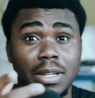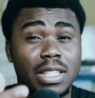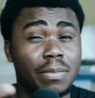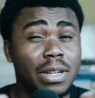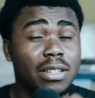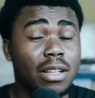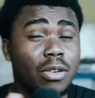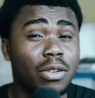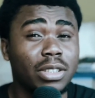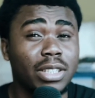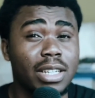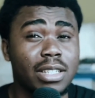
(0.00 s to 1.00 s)
mathematical
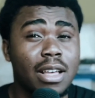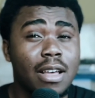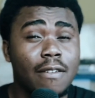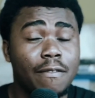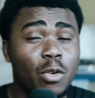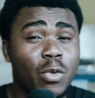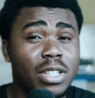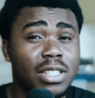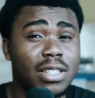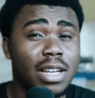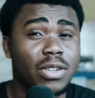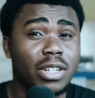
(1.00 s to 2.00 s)
context, frequency
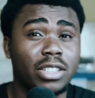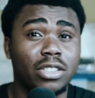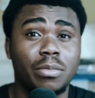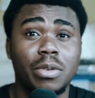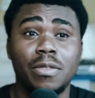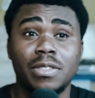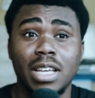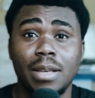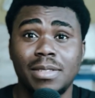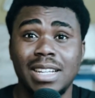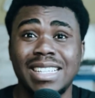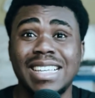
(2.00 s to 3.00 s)
is actually the number of
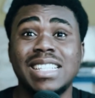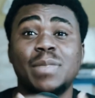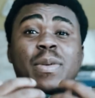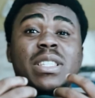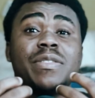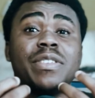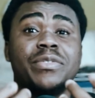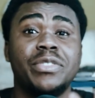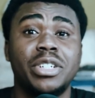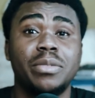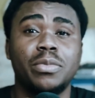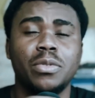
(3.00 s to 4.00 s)
times that a specific
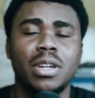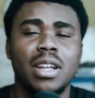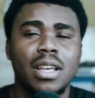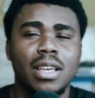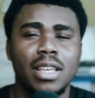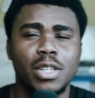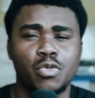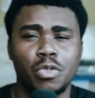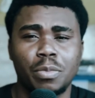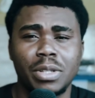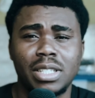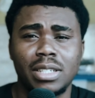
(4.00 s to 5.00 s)
variable is
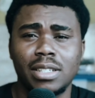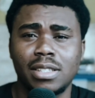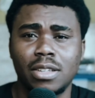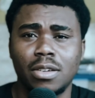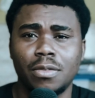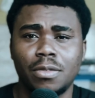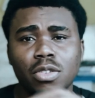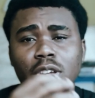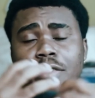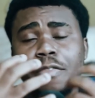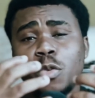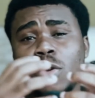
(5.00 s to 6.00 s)
repeating itself. So
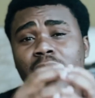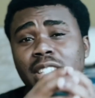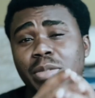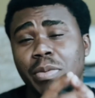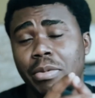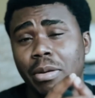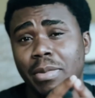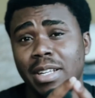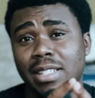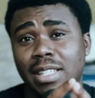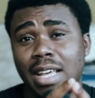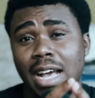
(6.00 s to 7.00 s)
a frequentist
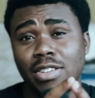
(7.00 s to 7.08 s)
probability